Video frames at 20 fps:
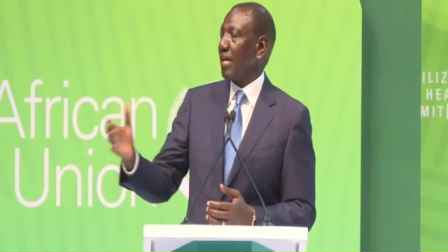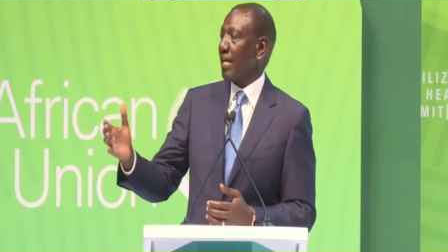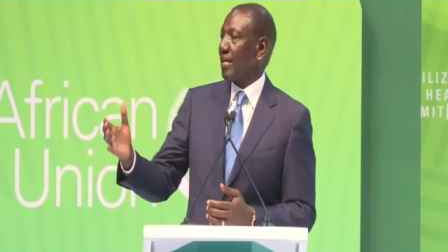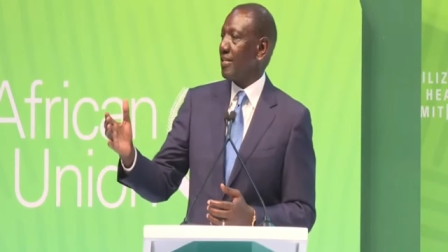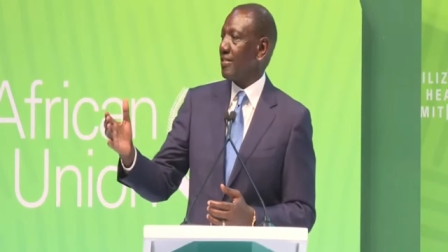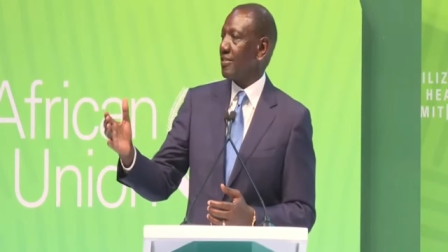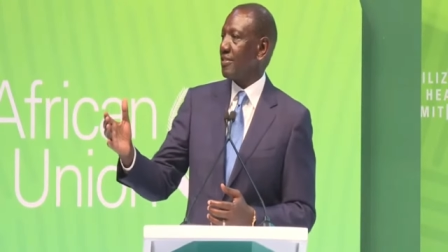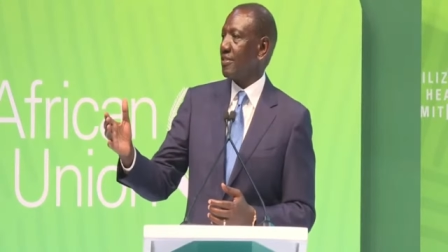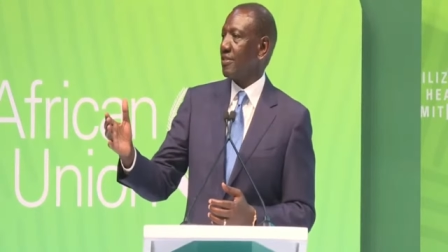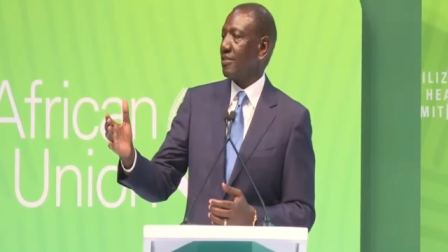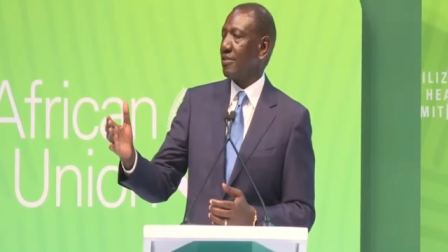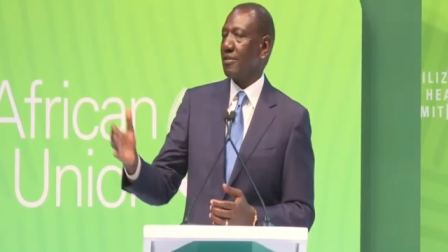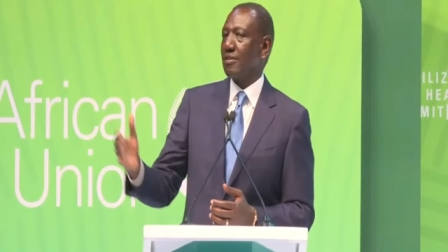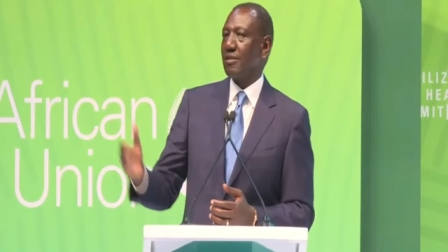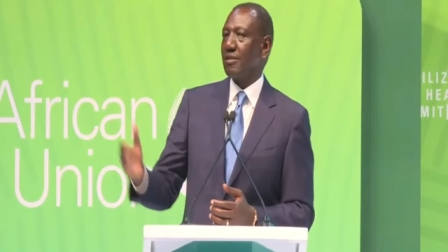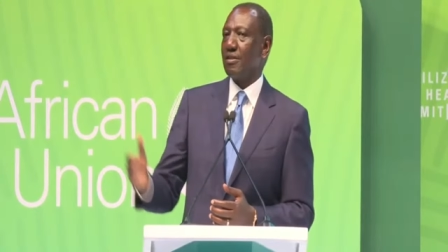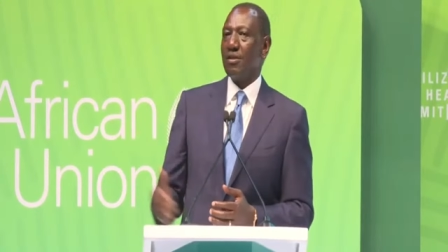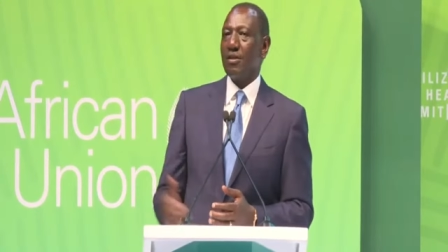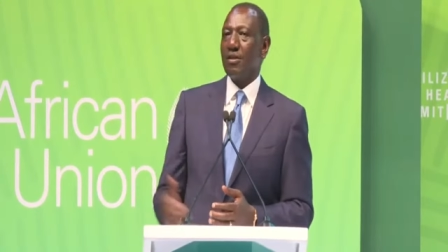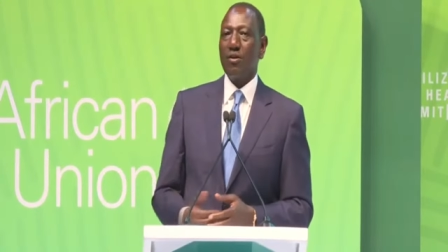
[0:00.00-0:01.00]
of maize,
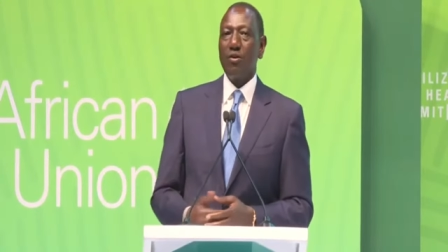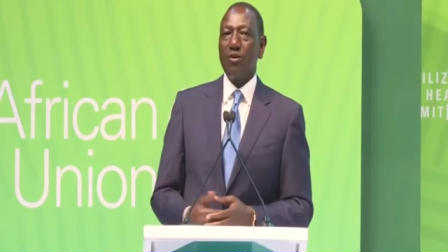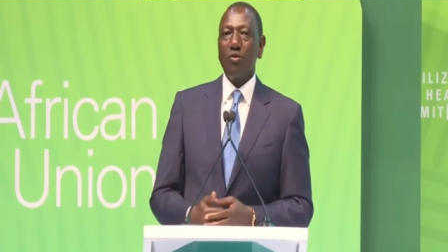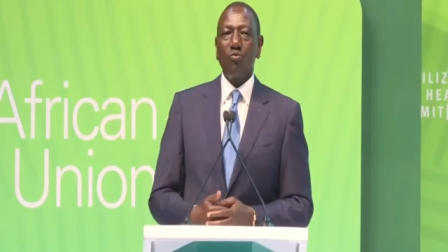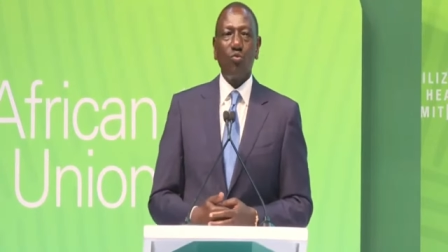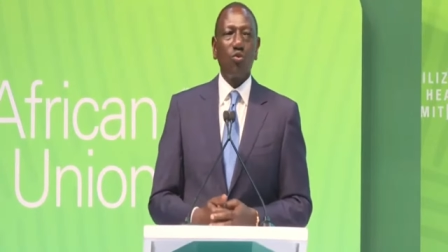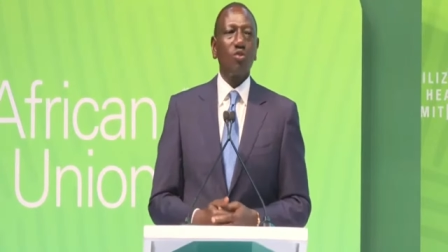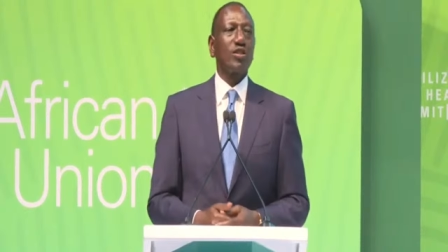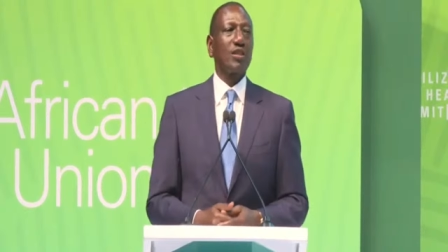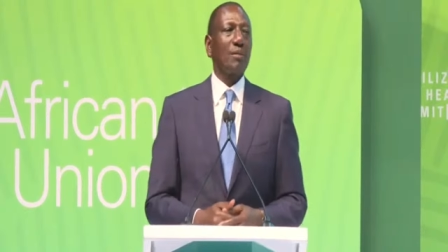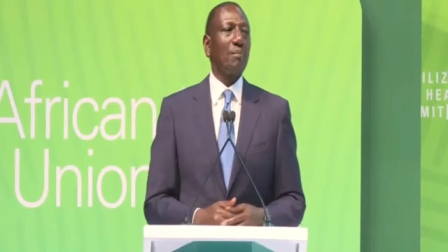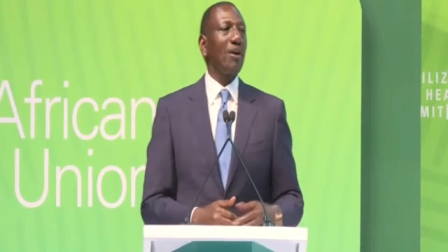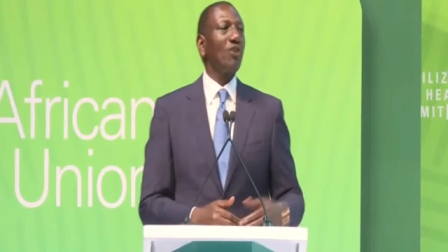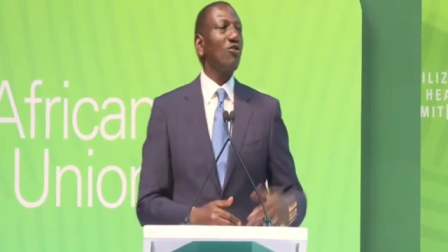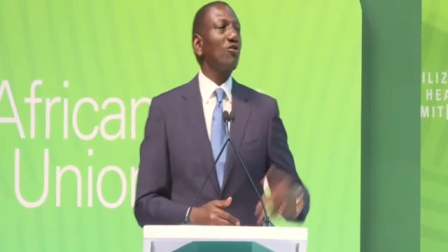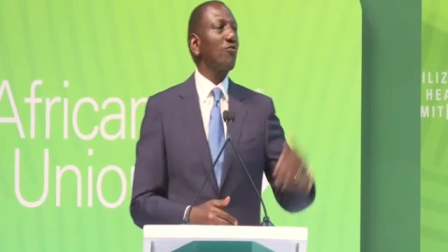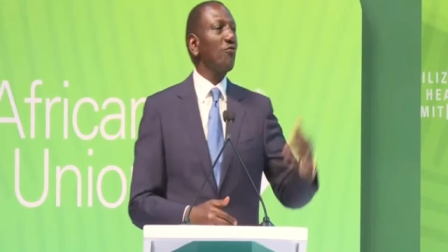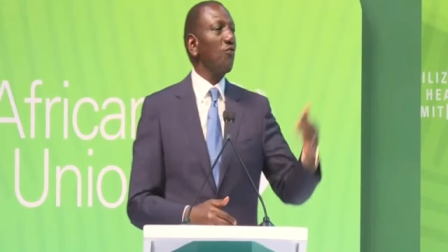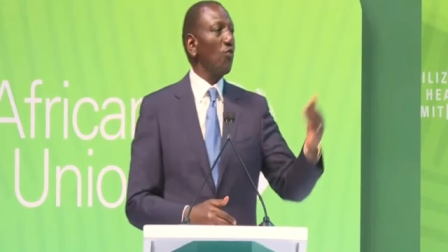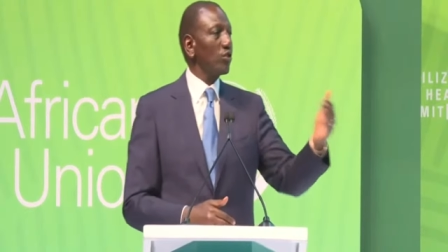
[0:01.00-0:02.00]

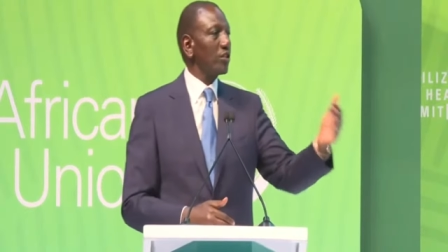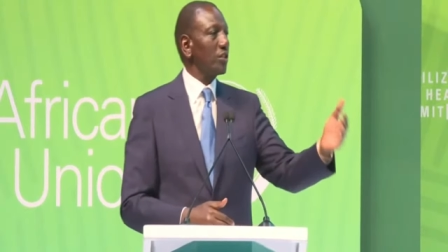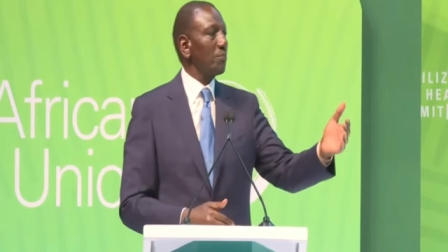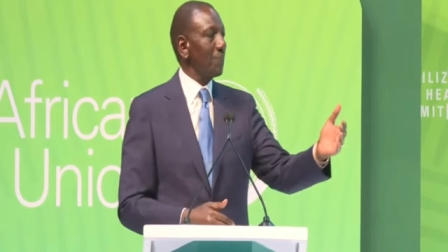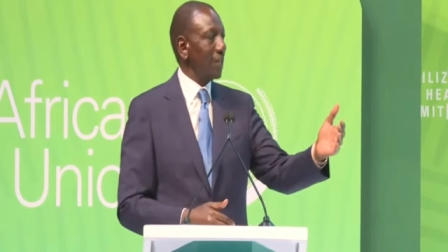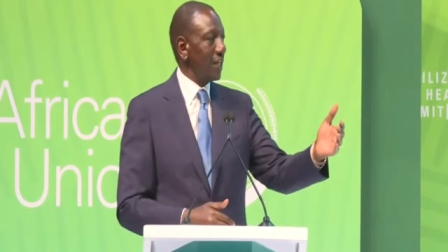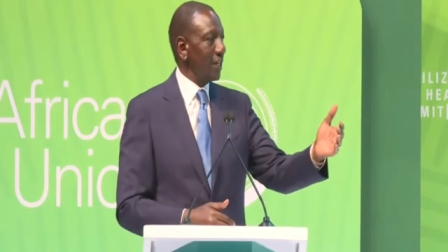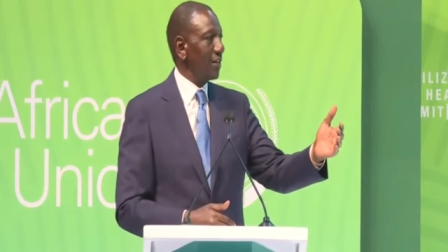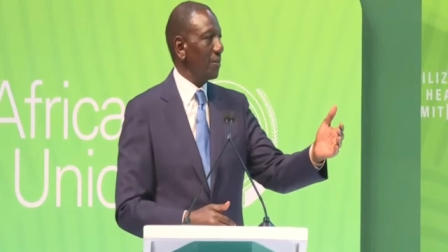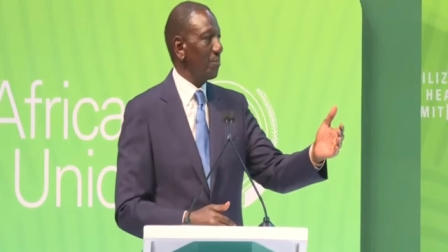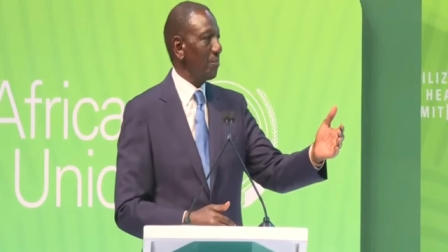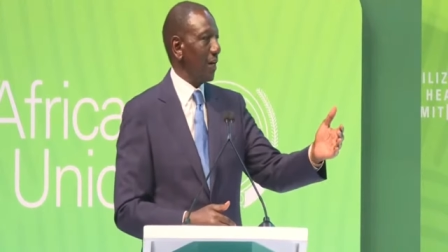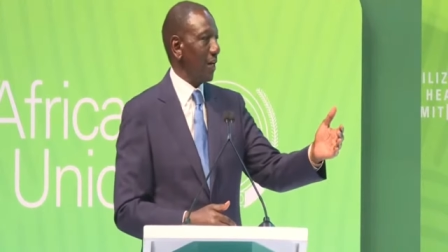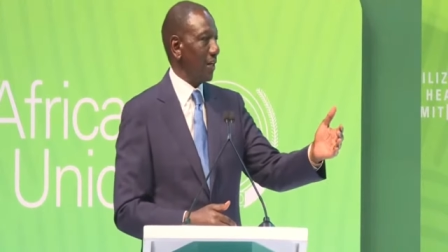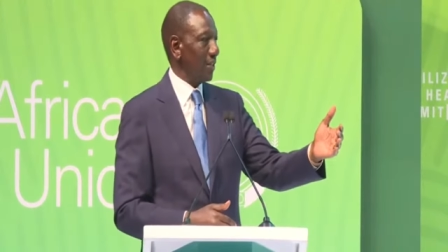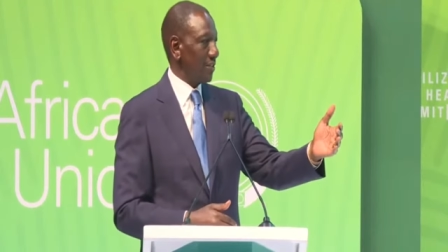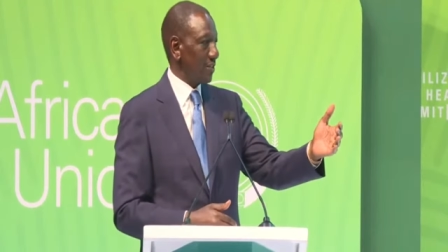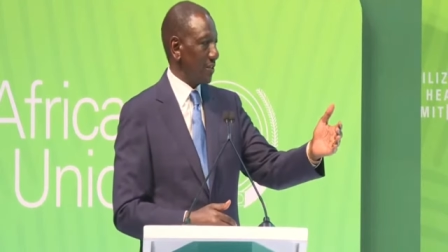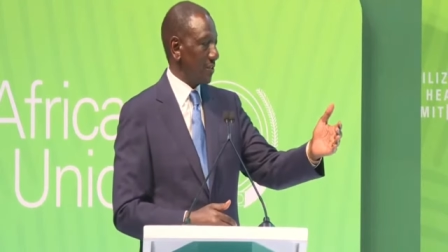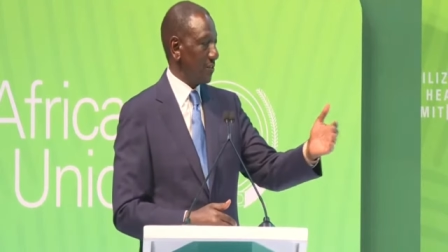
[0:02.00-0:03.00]
was about 40 million
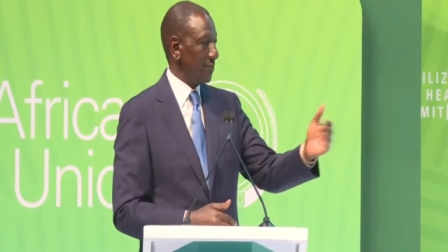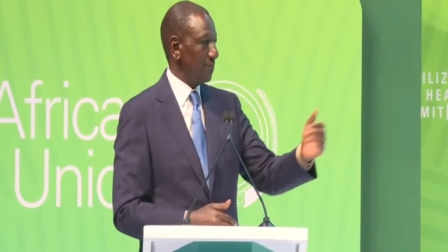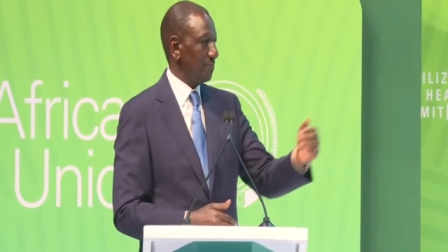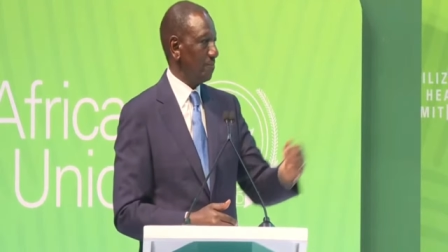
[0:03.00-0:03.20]
bags.